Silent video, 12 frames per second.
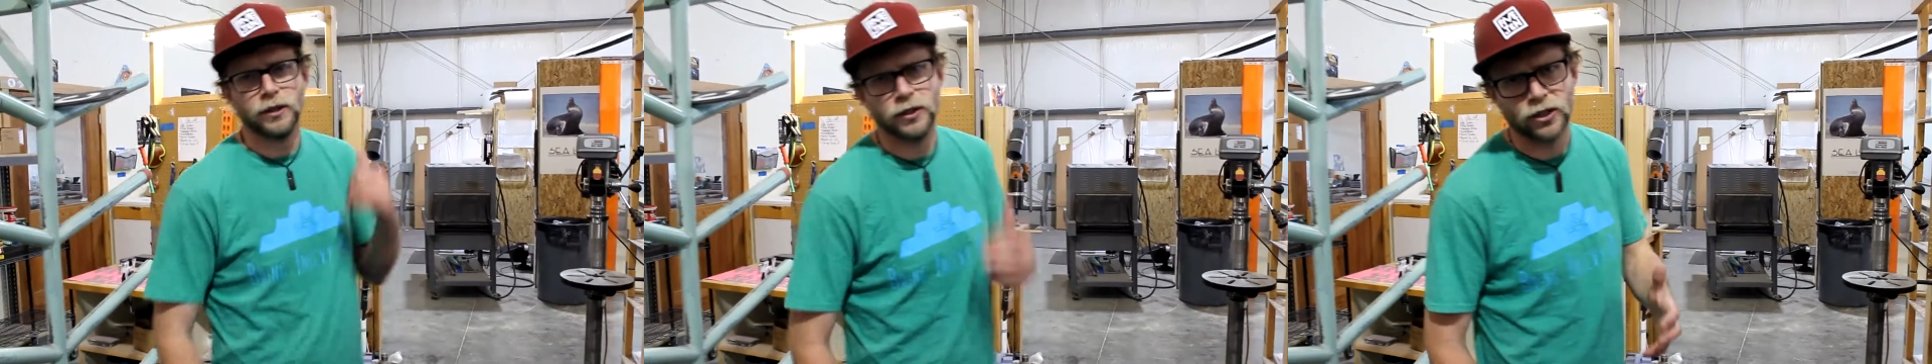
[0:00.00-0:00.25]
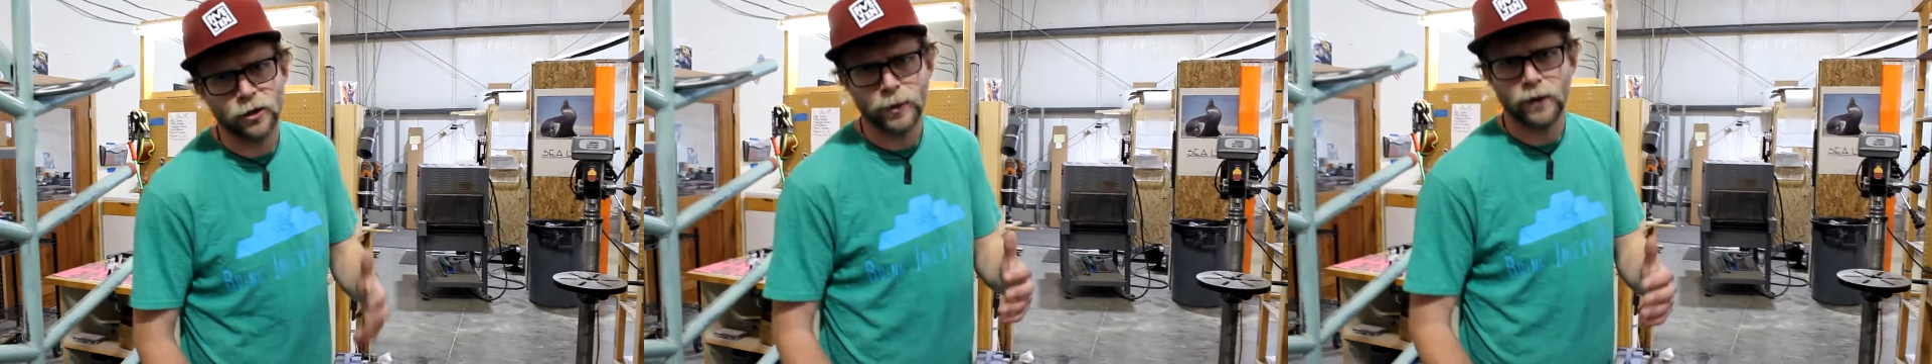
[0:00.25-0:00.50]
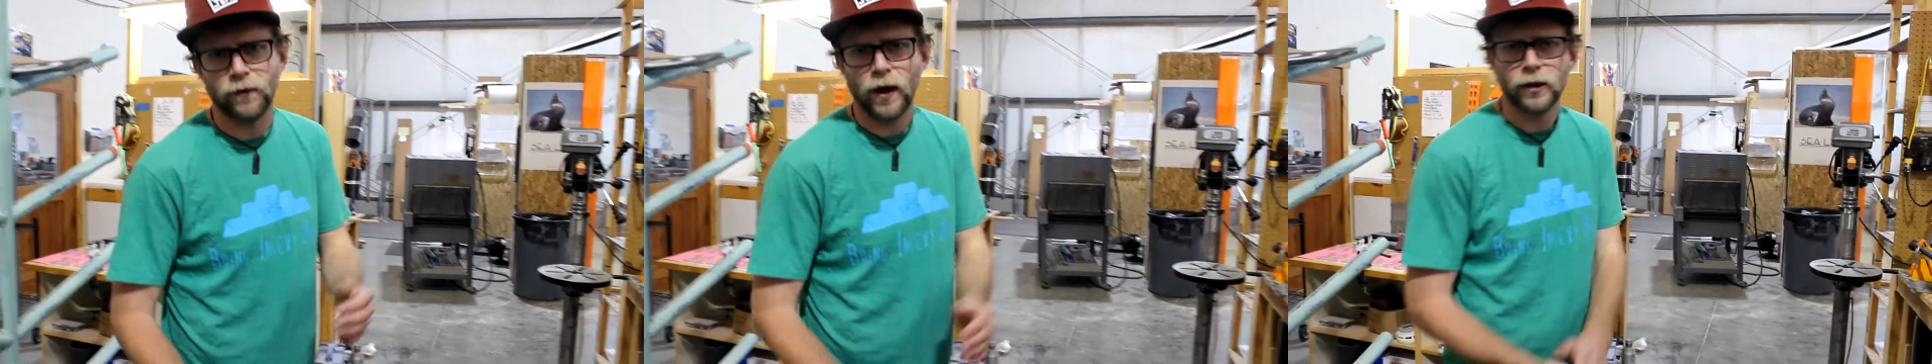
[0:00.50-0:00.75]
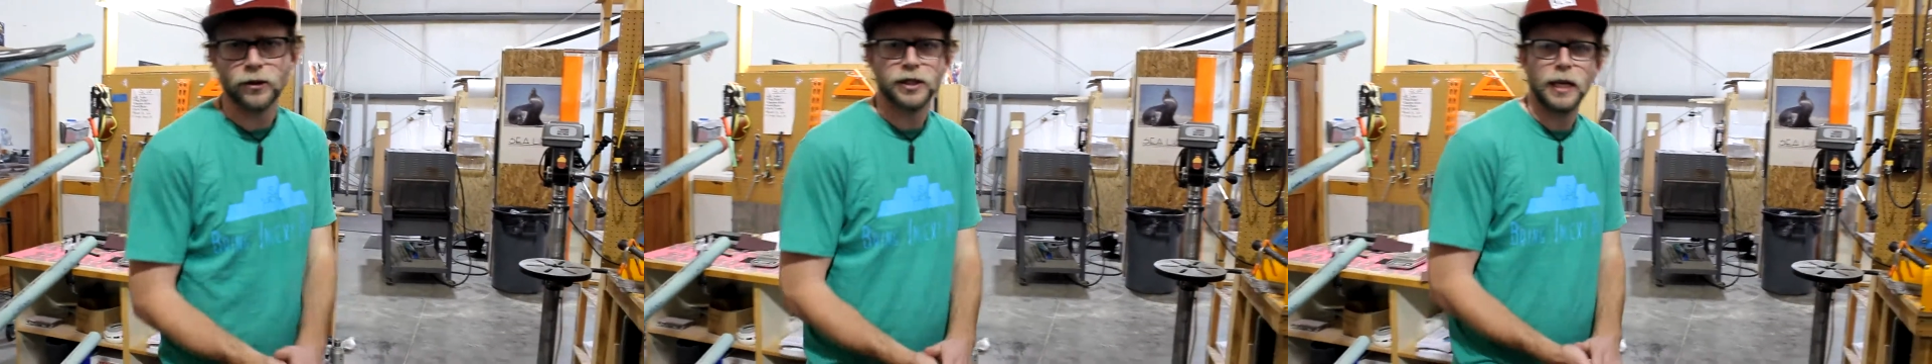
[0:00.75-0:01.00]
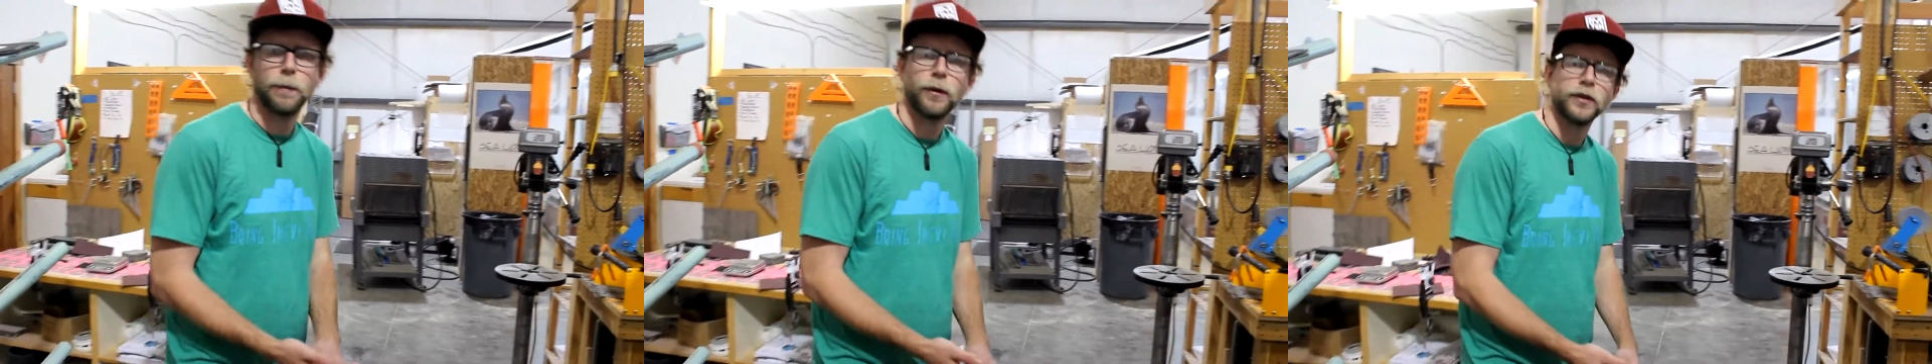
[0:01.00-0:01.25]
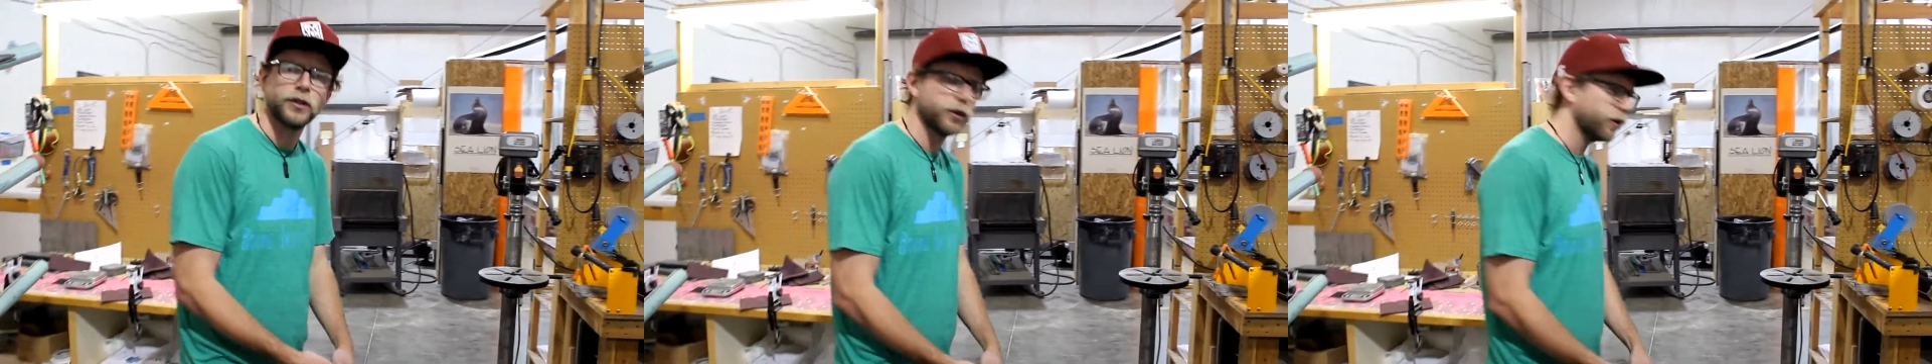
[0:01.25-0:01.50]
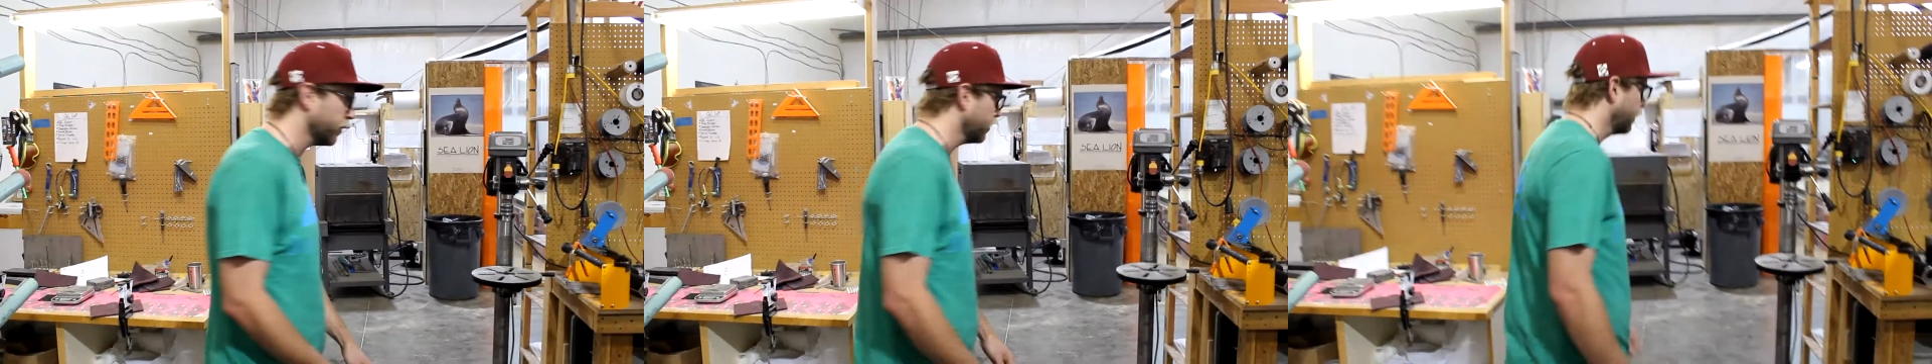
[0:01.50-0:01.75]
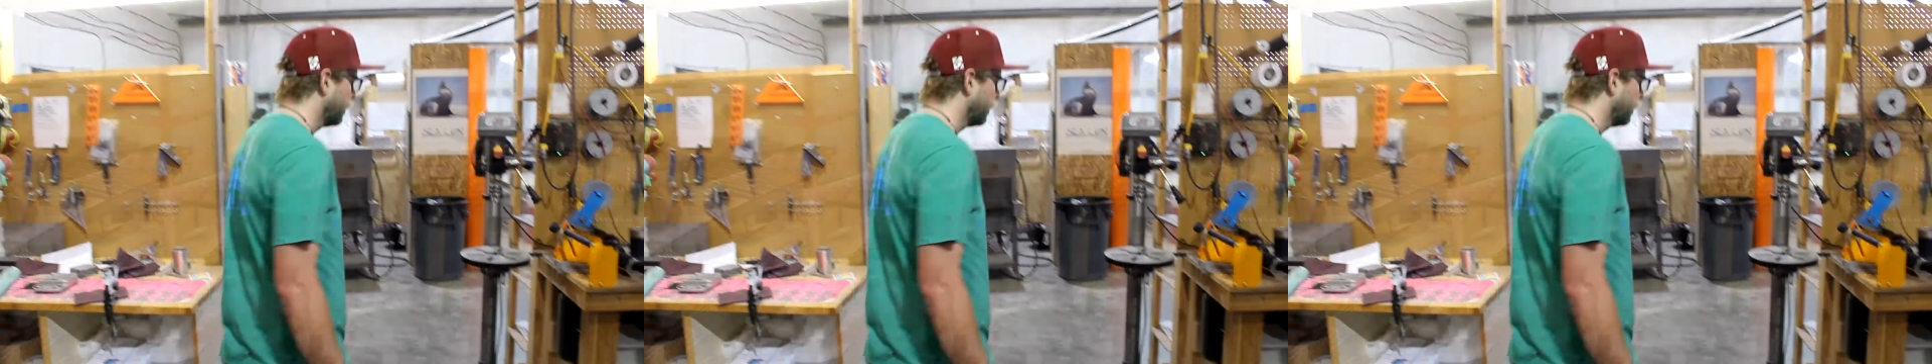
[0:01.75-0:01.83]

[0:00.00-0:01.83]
This is going to be the final step on the tour.